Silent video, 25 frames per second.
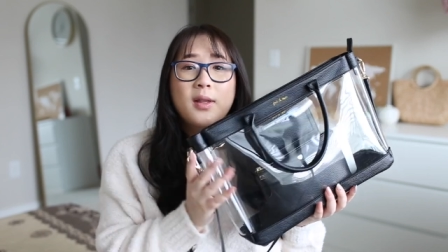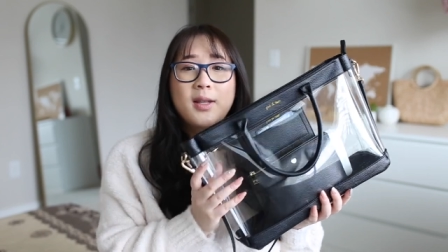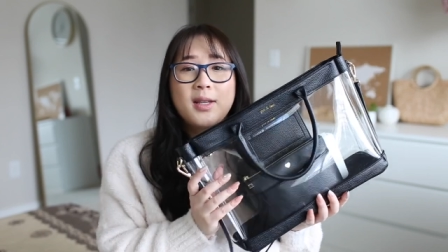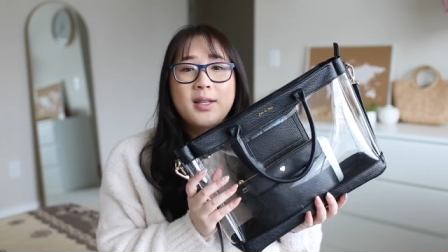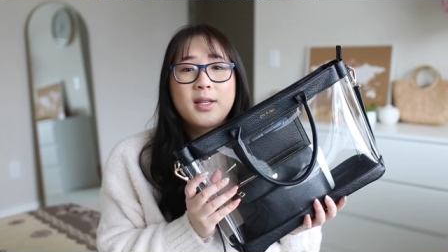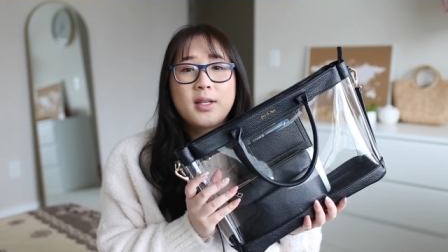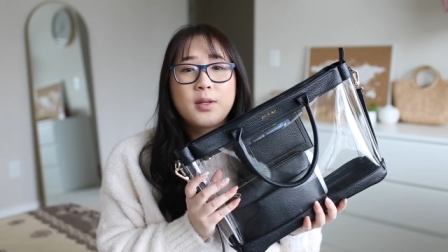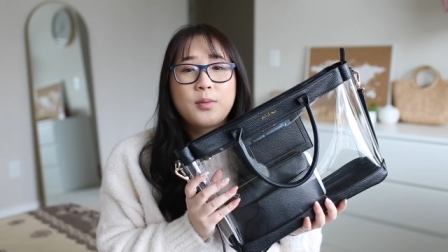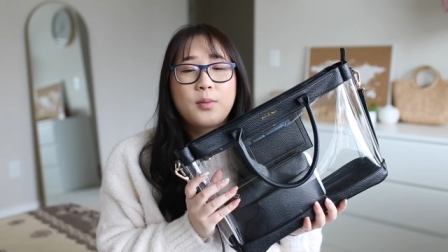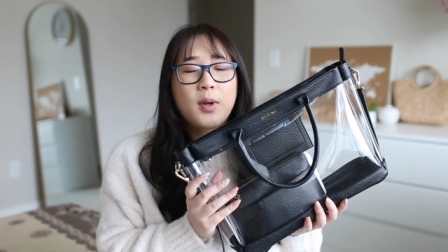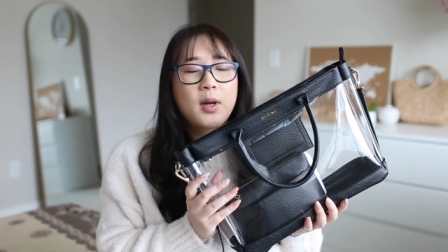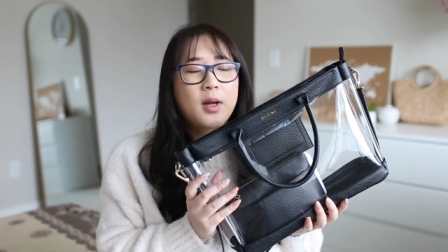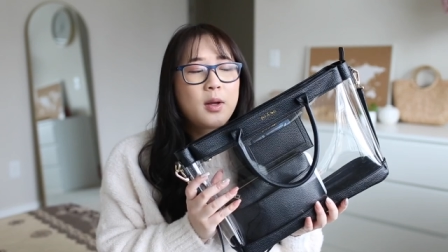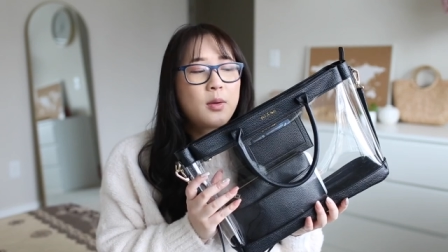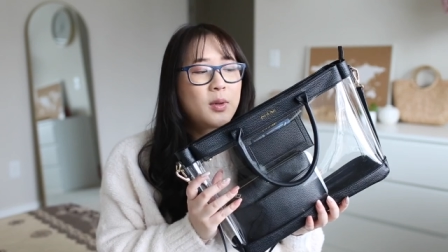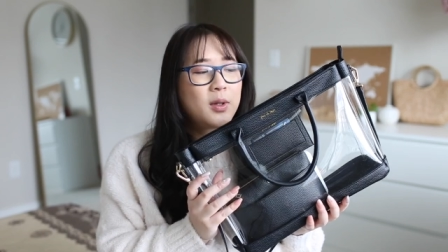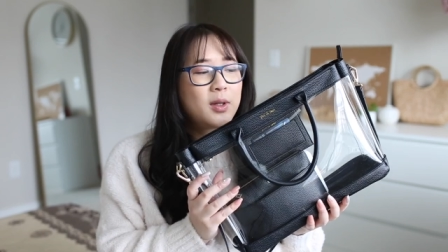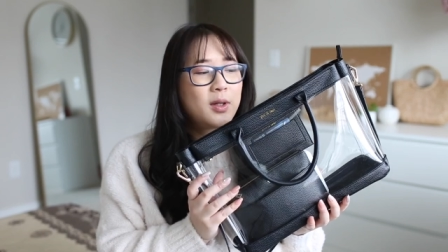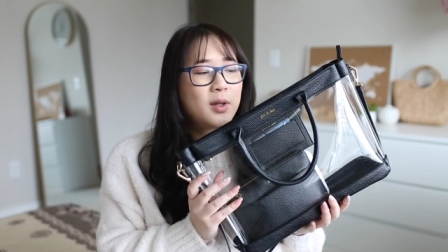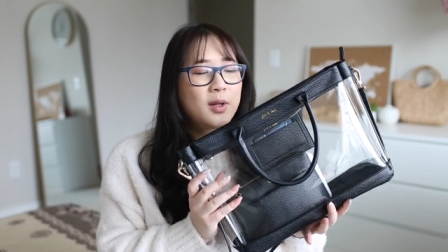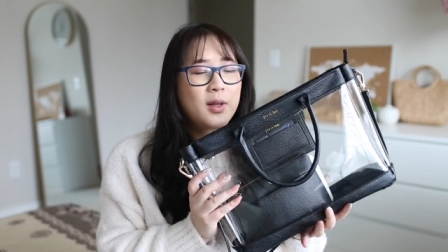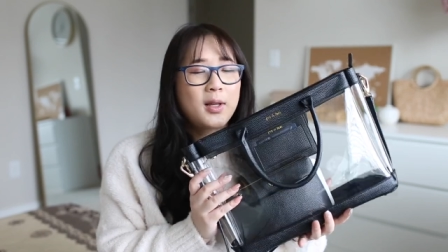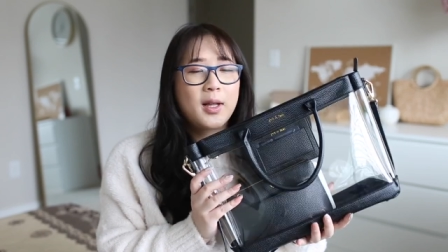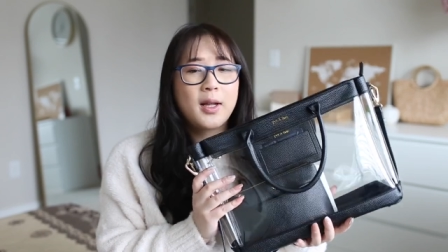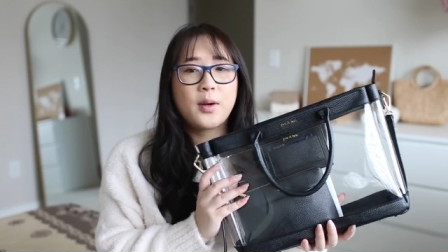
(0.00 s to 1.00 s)
this is what it would
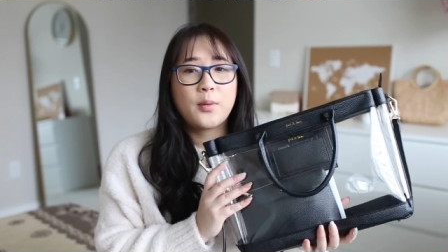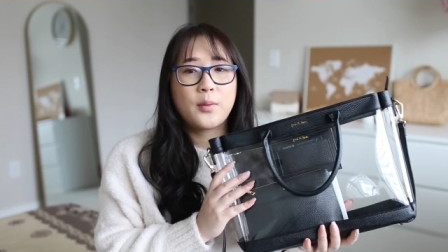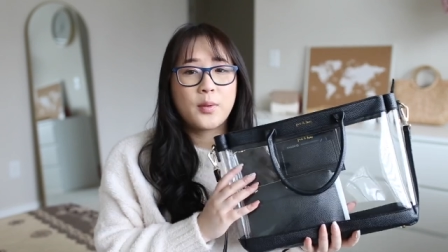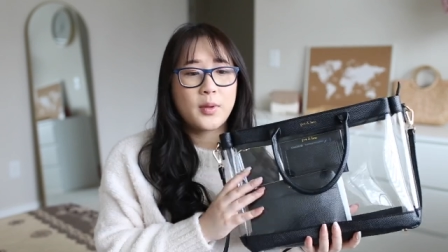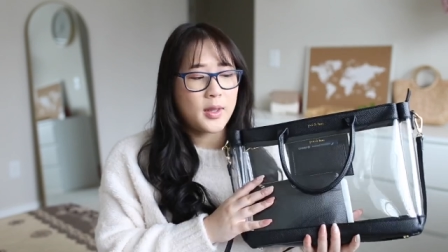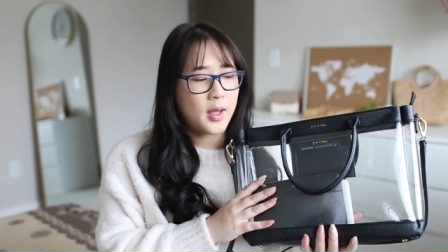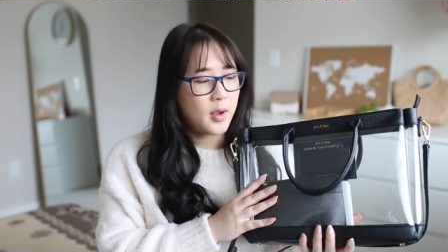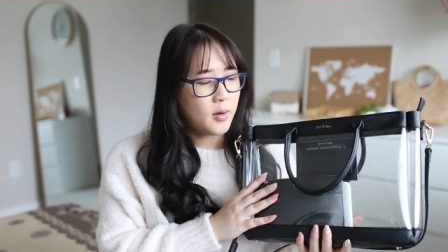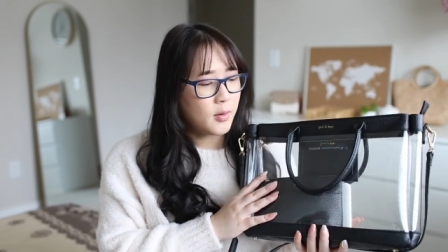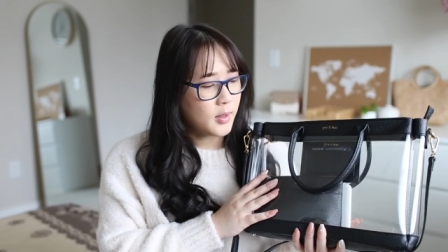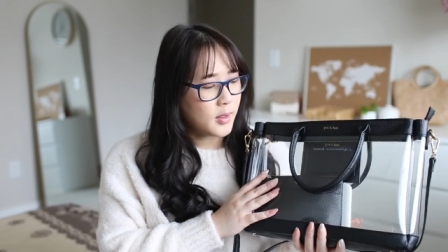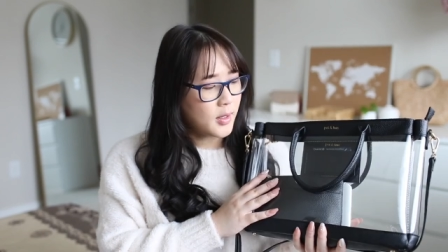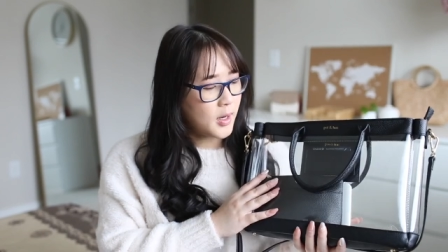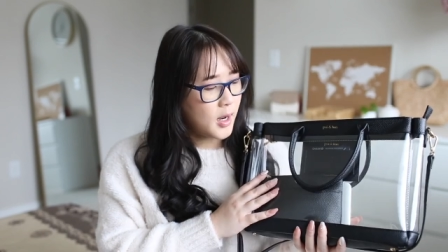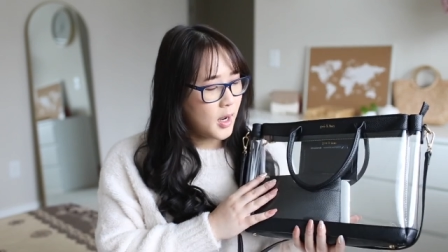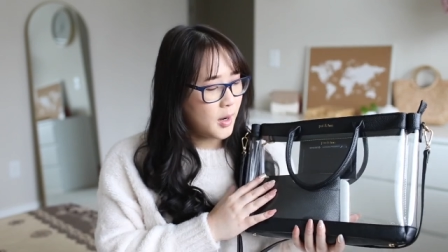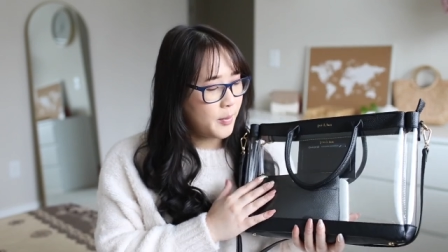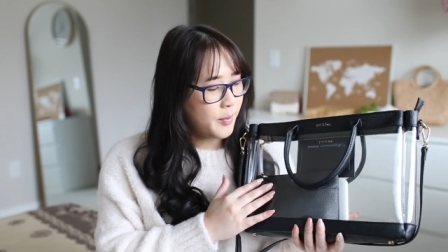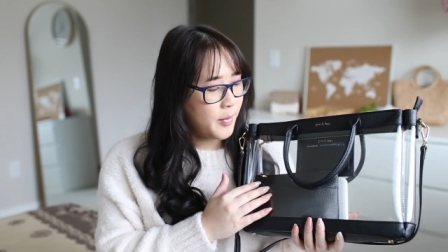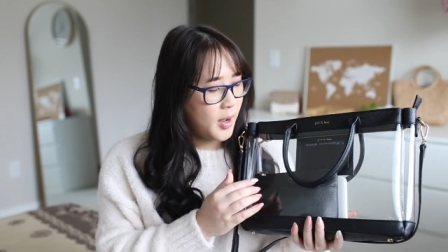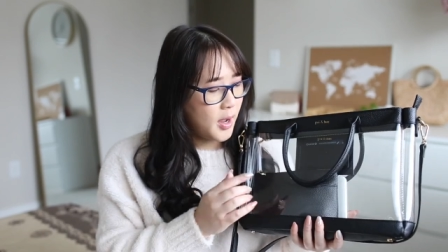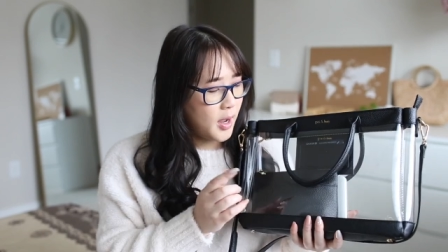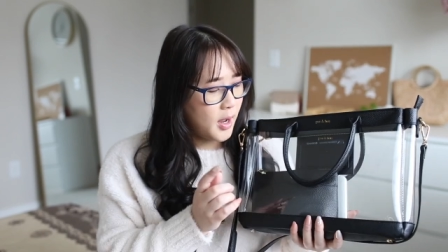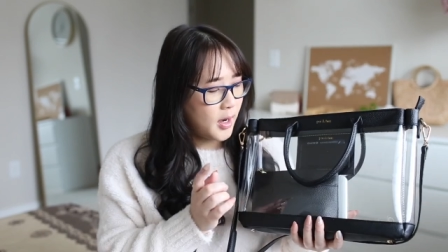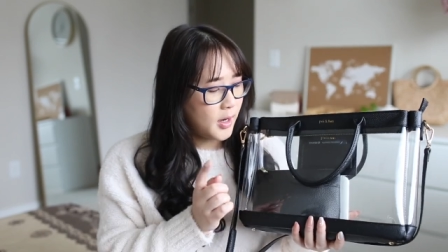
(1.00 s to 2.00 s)
look like without an
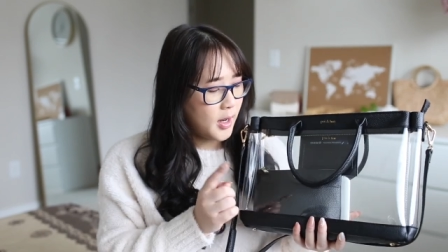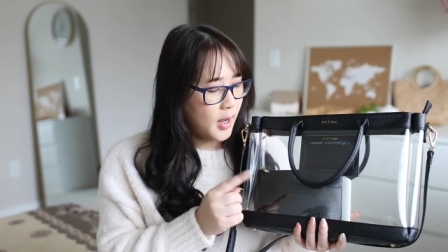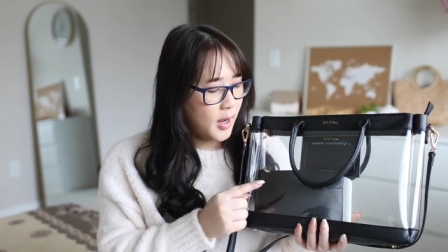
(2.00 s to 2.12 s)
iPad.